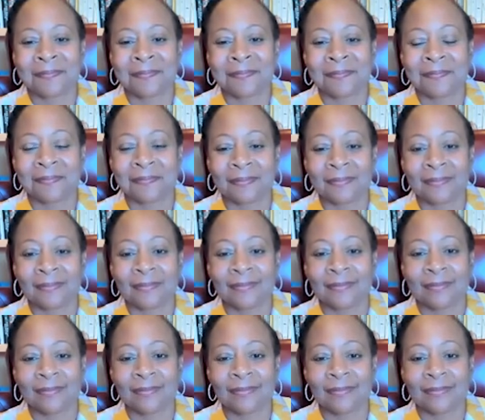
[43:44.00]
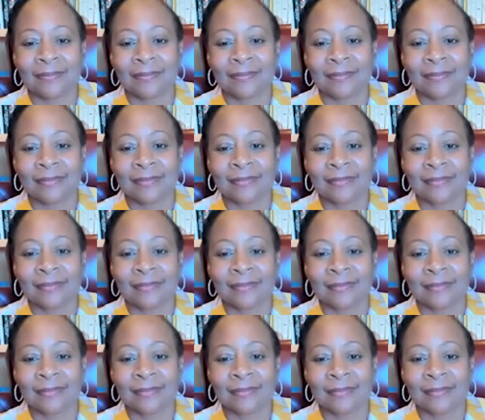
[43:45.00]

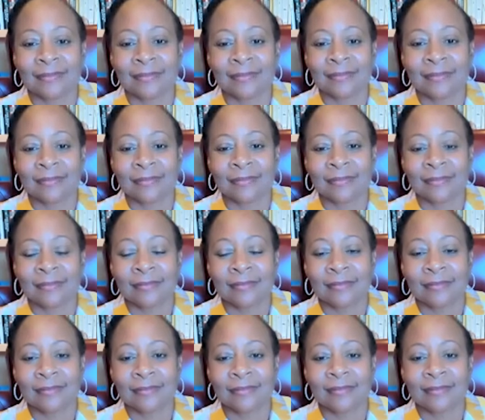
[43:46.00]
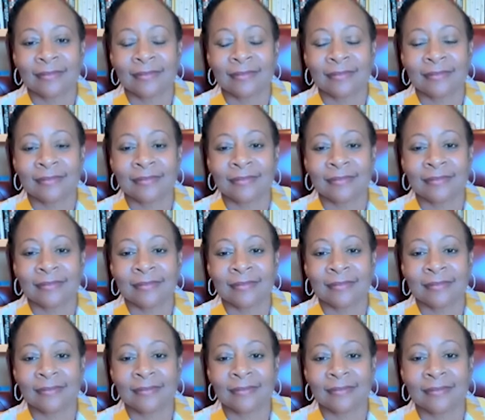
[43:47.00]

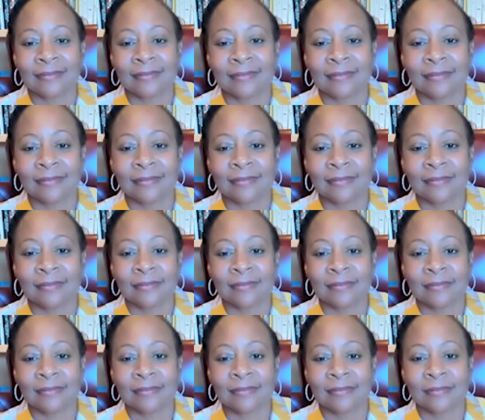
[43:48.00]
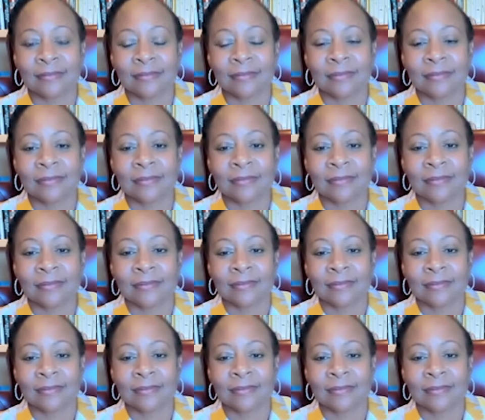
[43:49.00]
This person isn't speaking.